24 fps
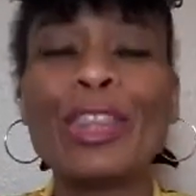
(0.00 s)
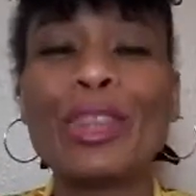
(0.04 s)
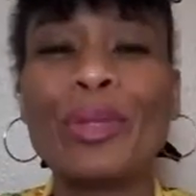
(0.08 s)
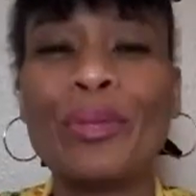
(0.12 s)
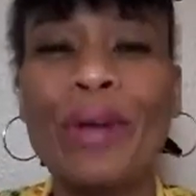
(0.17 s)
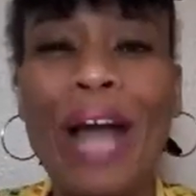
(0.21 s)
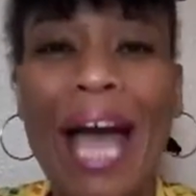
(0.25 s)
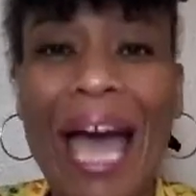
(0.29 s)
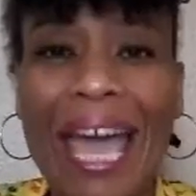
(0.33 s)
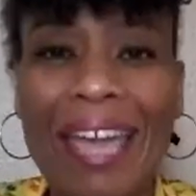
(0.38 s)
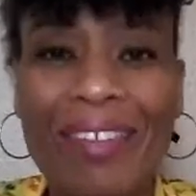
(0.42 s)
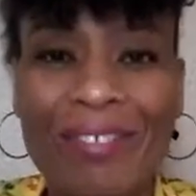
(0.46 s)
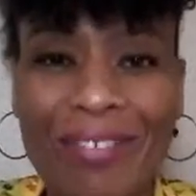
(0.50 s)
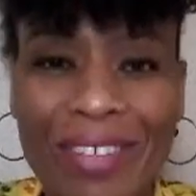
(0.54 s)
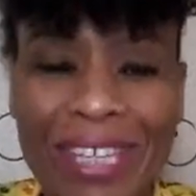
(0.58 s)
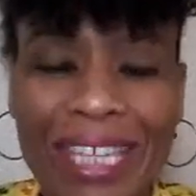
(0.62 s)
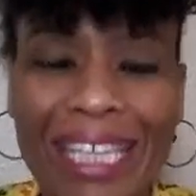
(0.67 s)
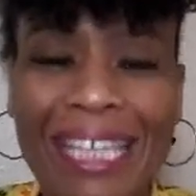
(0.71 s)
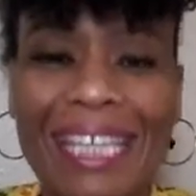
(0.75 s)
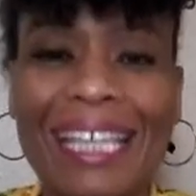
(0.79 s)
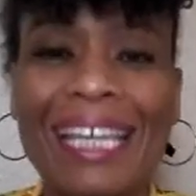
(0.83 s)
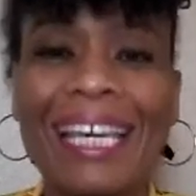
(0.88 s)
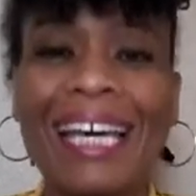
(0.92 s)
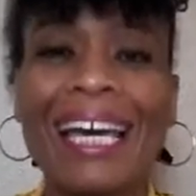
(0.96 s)

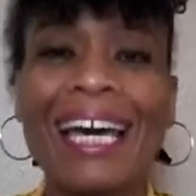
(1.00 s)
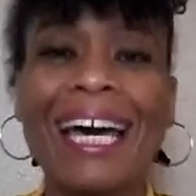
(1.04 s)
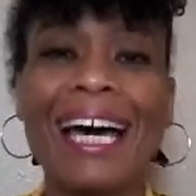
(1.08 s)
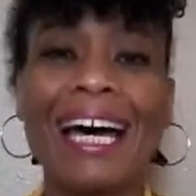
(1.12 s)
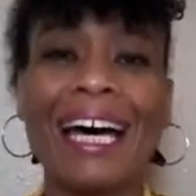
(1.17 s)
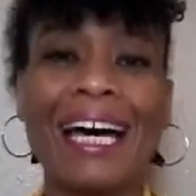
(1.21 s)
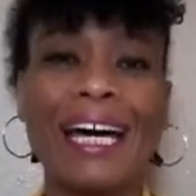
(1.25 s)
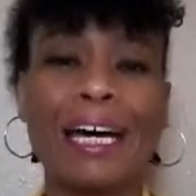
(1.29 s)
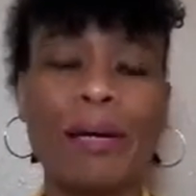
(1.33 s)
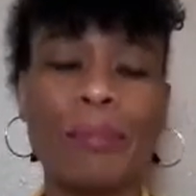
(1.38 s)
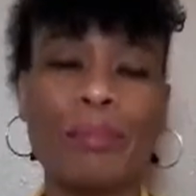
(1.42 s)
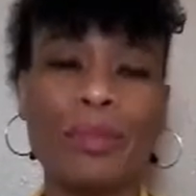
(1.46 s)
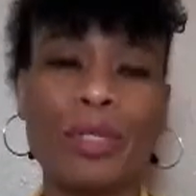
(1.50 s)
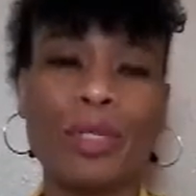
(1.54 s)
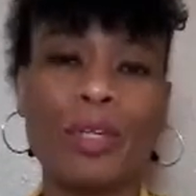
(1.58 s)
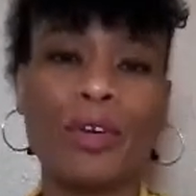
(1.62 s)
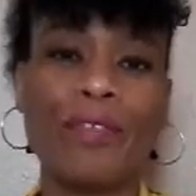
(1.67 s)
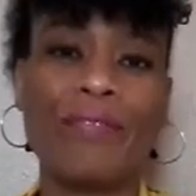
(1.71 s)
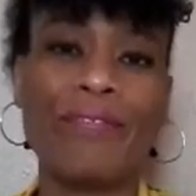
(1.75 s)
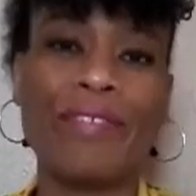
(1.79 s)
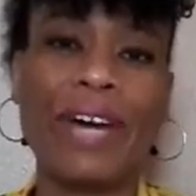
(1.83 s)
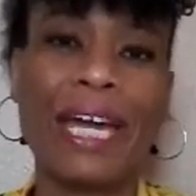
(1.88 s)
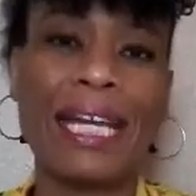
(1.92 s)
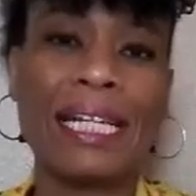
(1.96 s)
thriving um,
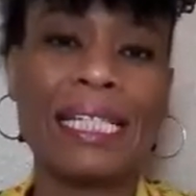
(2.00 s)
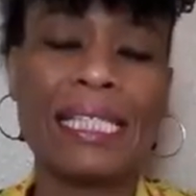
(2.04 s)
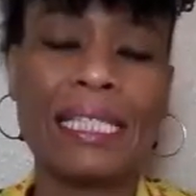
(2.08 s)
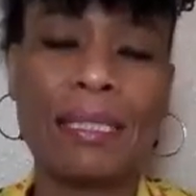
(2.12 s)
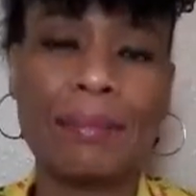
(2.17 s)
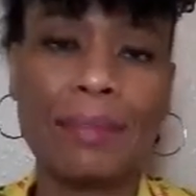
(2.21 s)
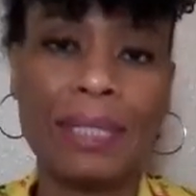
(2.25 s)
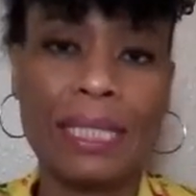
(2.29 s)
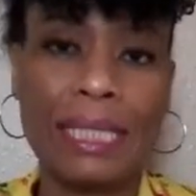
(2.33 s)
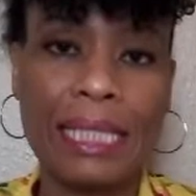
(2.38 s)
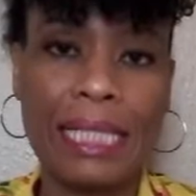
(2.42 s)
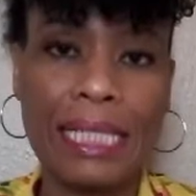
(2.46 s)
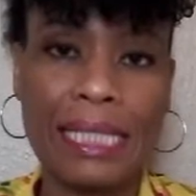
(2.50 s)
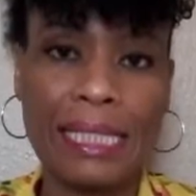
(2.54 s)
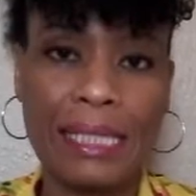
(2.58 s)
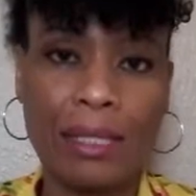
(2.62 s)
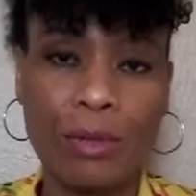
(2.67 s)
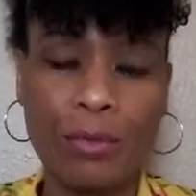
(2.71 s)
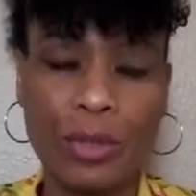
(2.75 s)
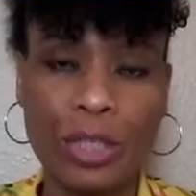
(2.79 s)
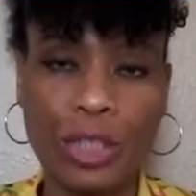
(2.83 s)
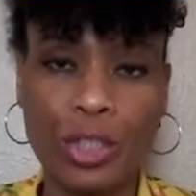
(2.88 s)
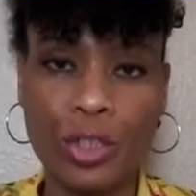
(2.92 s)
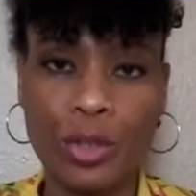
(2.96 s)
you'll find some of the things
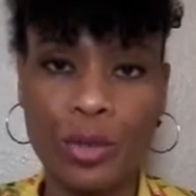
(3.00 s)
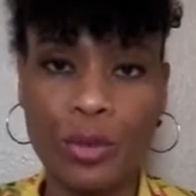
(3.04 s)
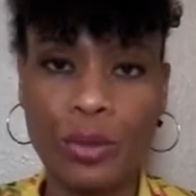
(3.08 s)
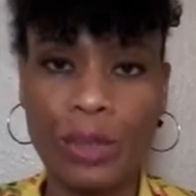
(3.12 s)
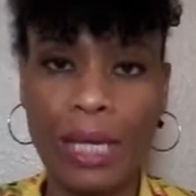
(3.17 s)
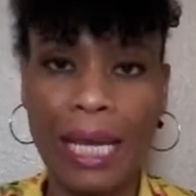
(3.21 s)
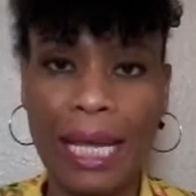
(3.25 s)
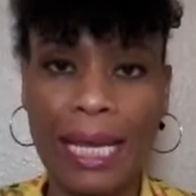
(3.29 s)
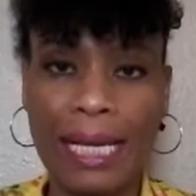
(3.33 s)
that we do.